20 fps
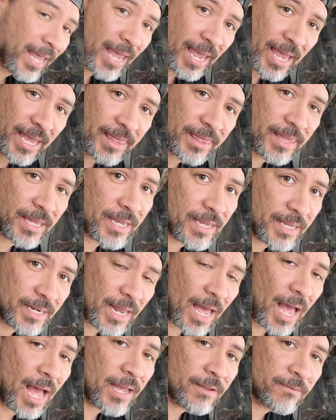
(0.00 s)
and
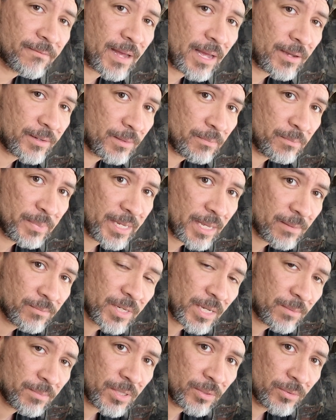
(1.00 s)
then I found a
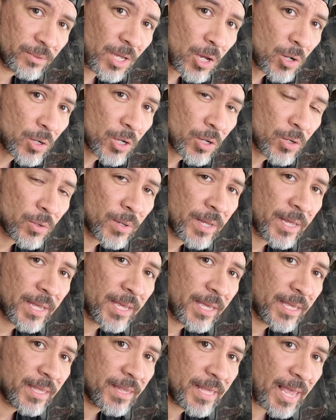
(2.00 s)
BMW logo
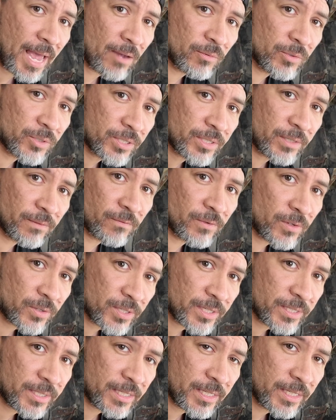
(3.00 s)
that was
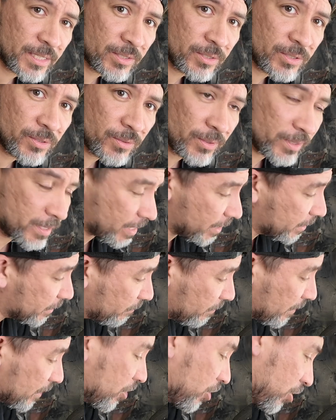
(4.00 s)
converted into an
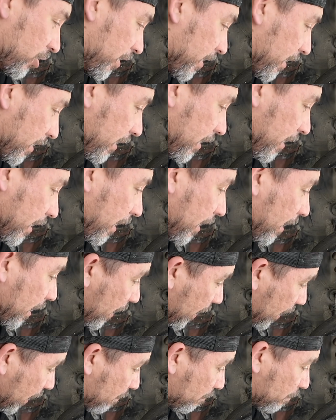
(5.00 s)
SVG,
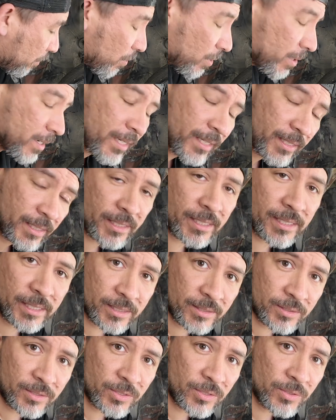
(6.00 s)
imported
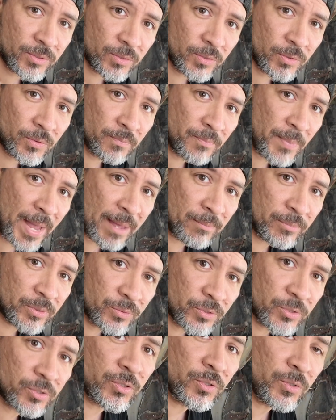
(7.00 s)
into Bambu
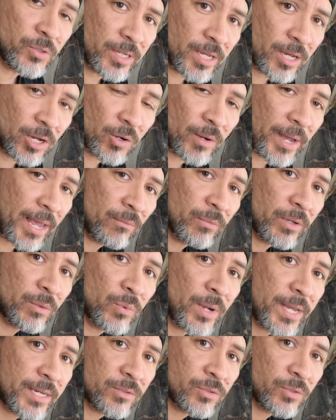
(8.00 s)
Studio, and we
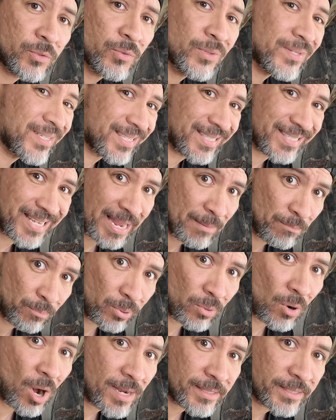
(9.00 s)
went through the same
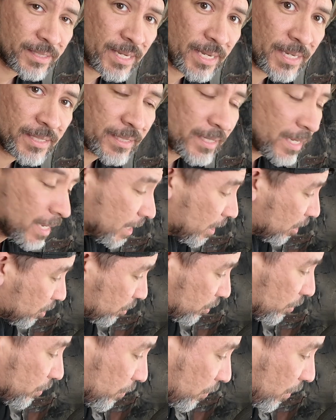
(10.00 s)
process
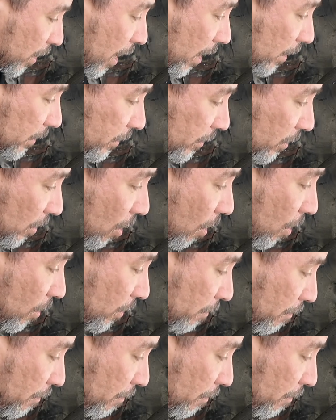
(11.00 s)
to color all the